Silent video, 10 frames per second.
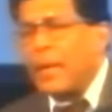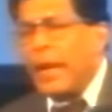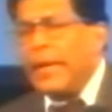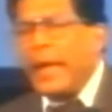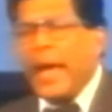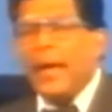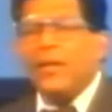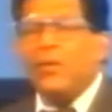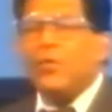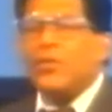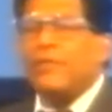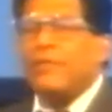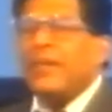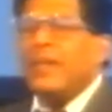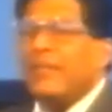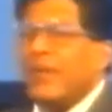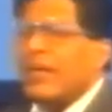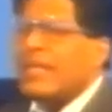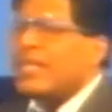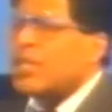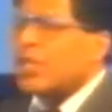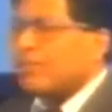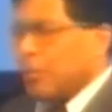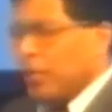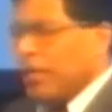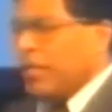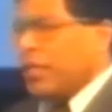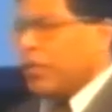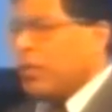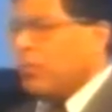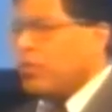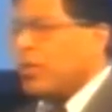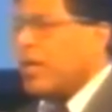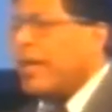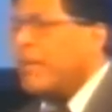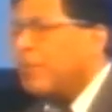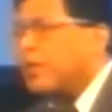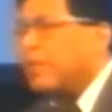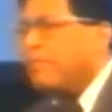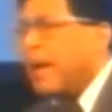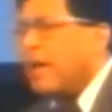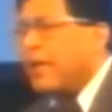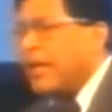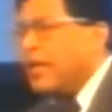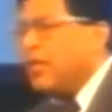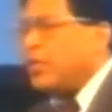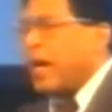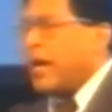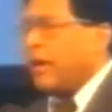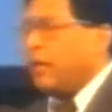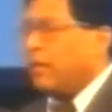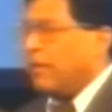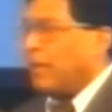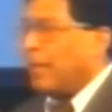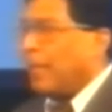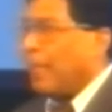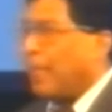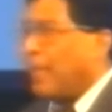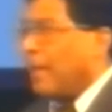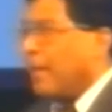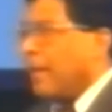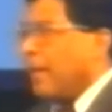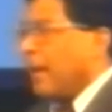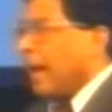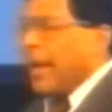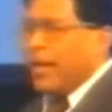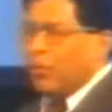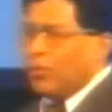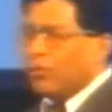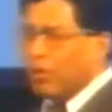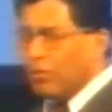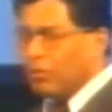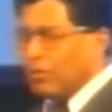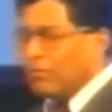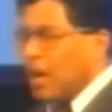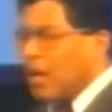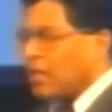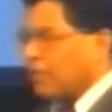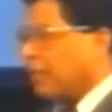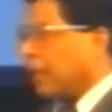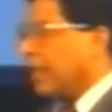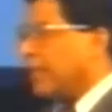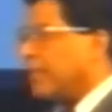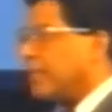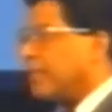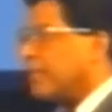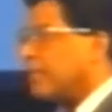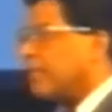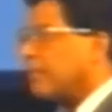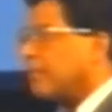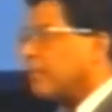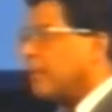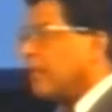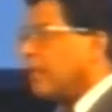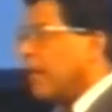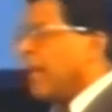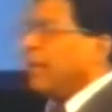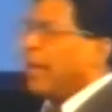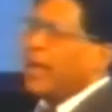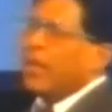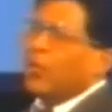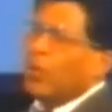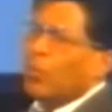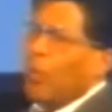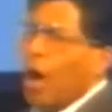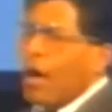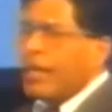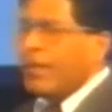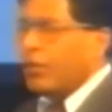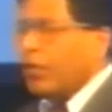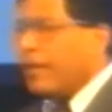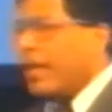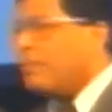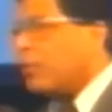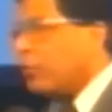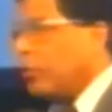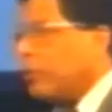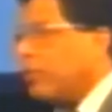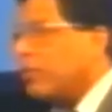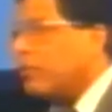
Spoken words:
And Hannah was very, very disappointed that she was not able to bear any child. Hannah would go to the marketplace. Hannah would walk in her neighborhood.